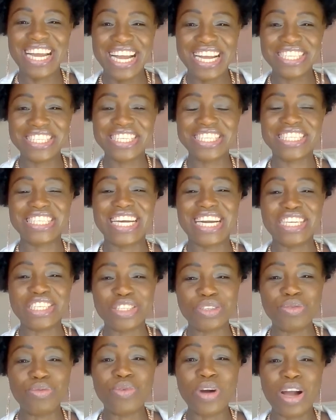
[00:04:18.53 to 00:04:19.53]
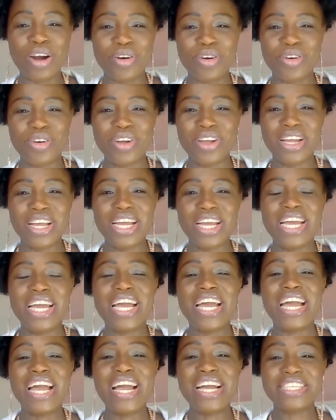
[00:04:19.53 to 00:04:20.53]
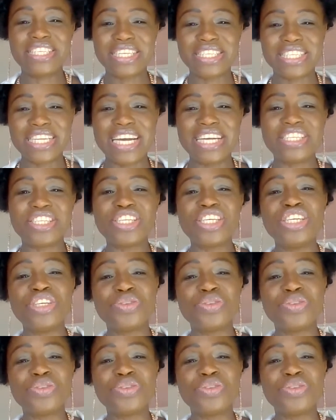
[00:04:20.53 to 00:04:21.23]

Exercise well. Exercise